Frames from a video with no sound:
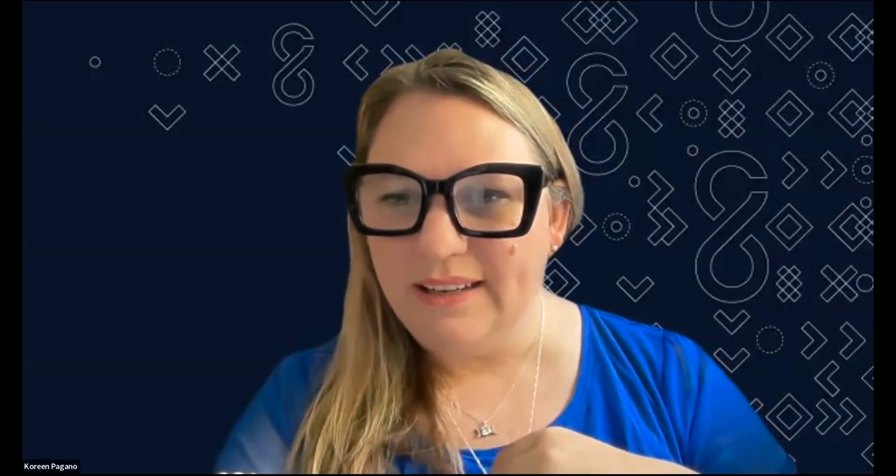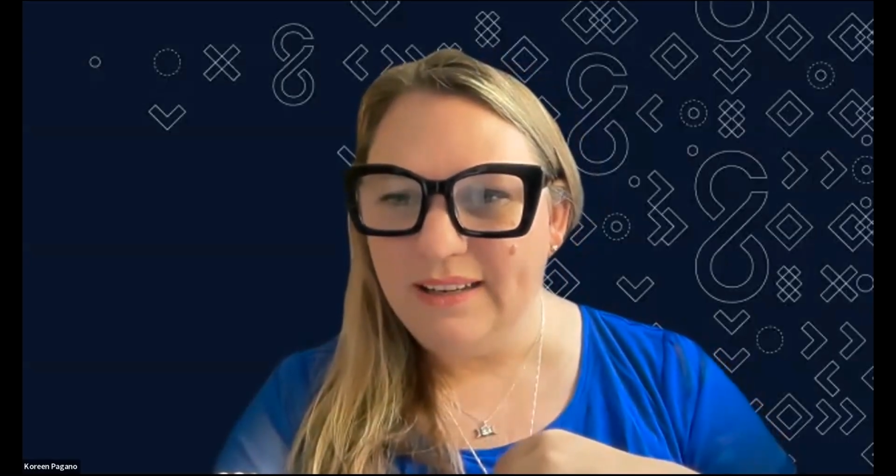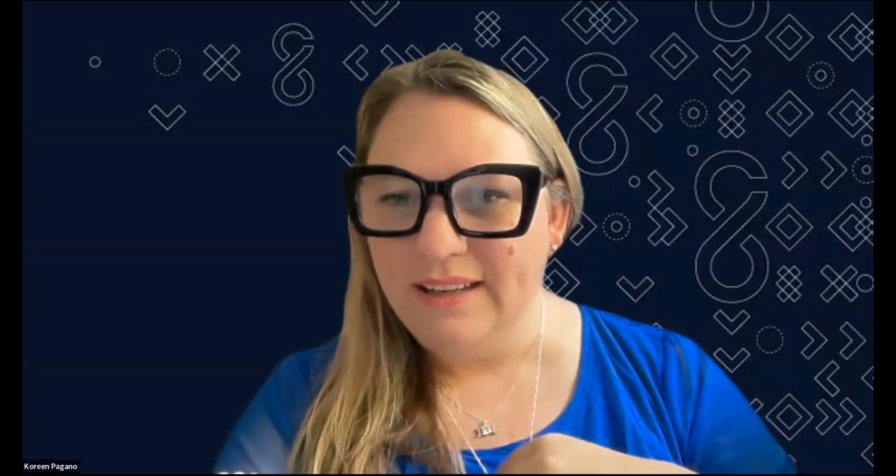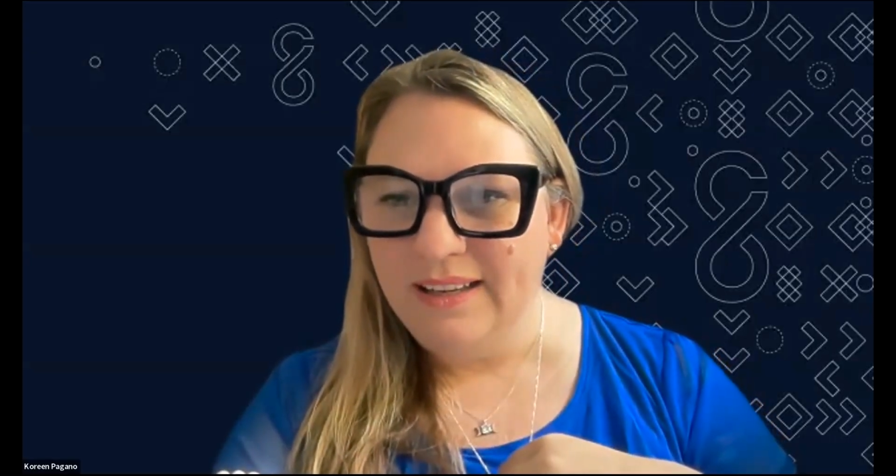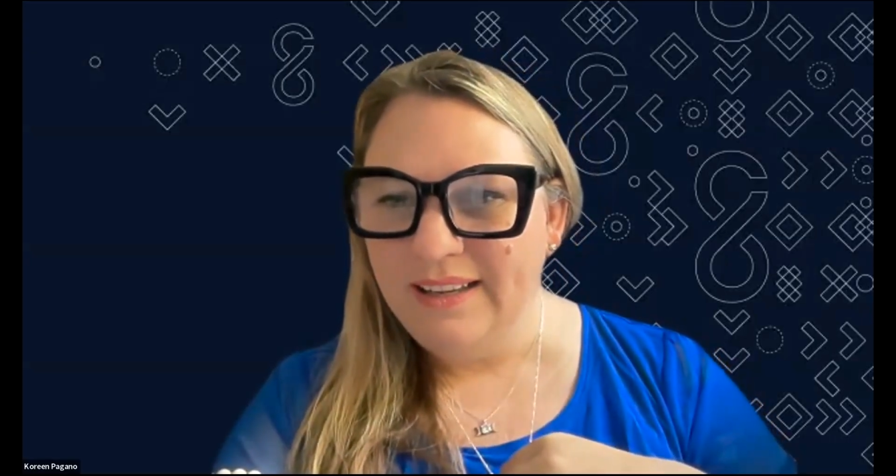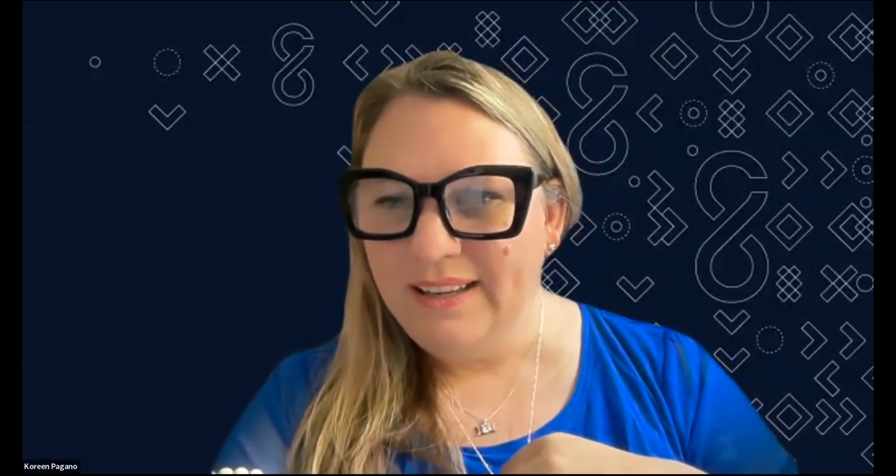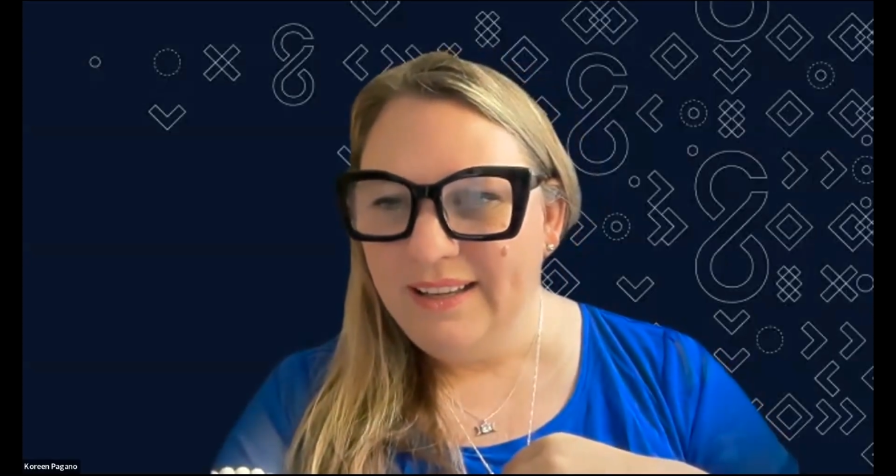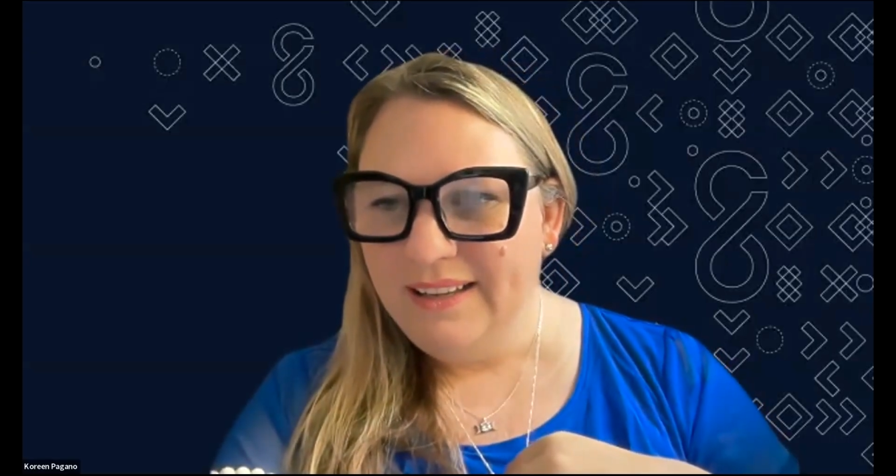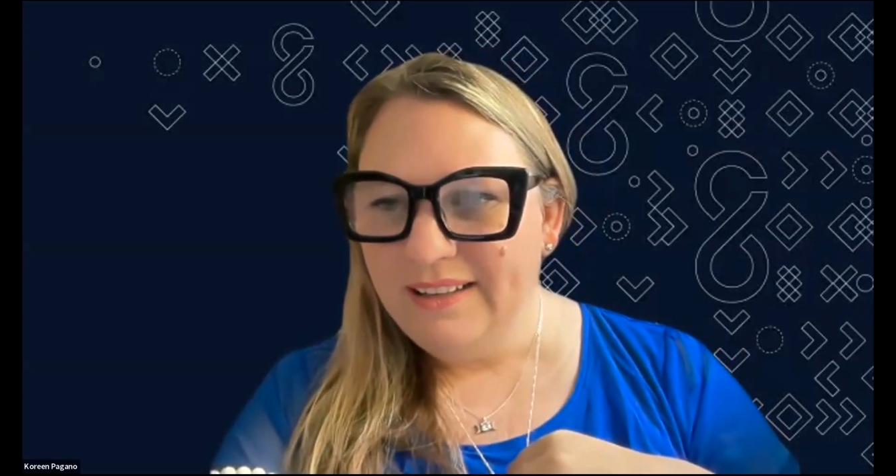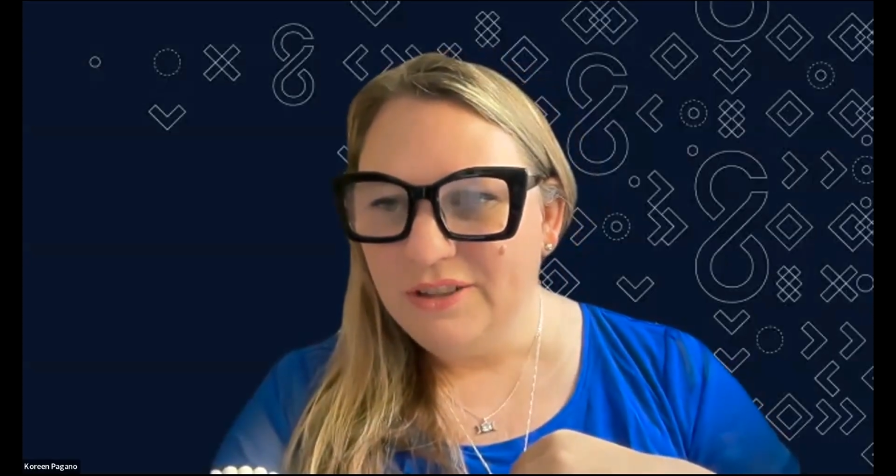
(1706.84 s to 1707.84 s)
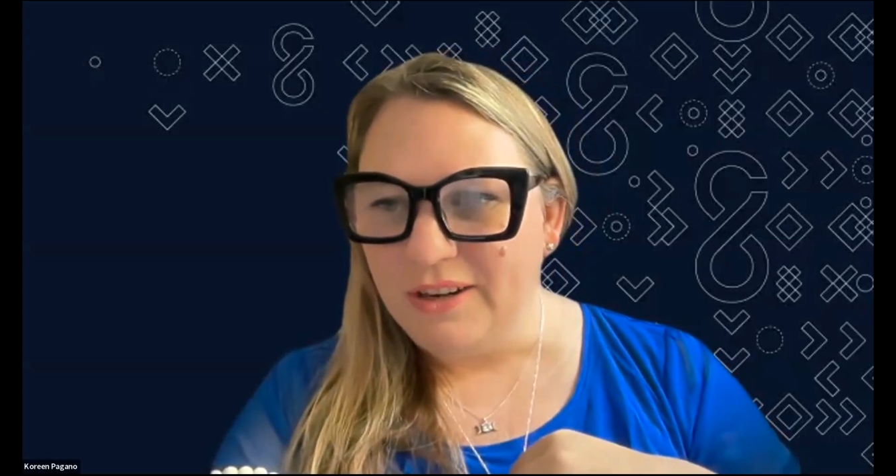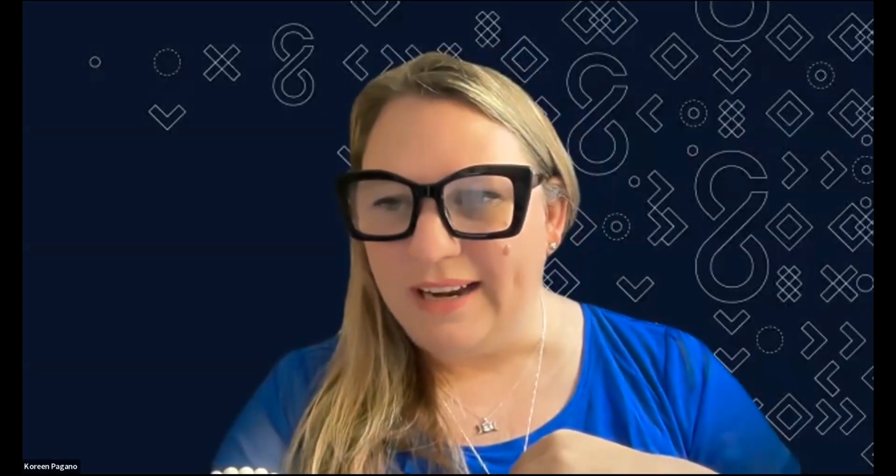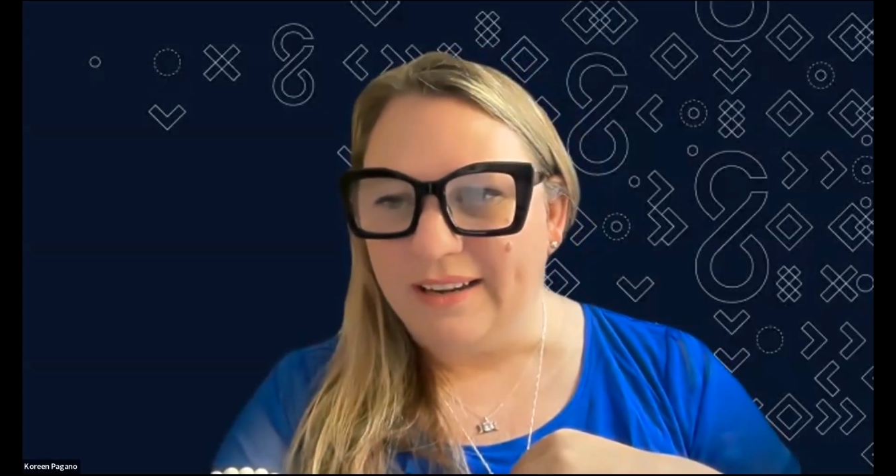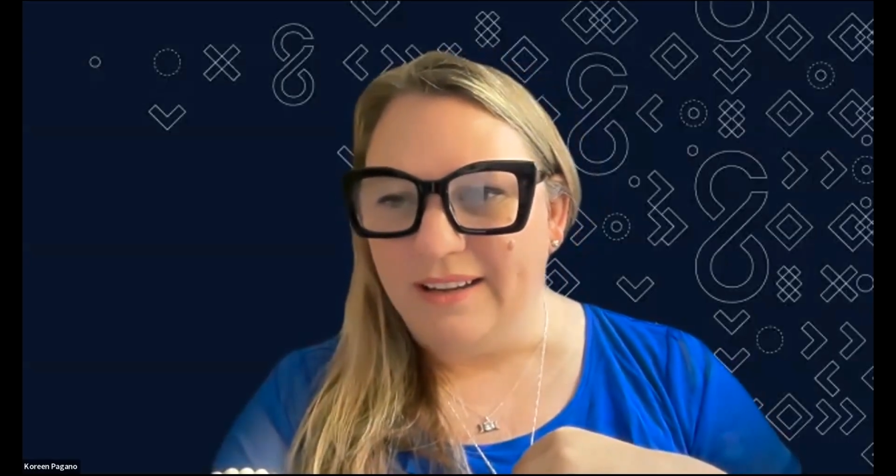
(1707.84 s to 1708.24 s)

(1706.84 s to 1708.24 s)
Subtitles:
link track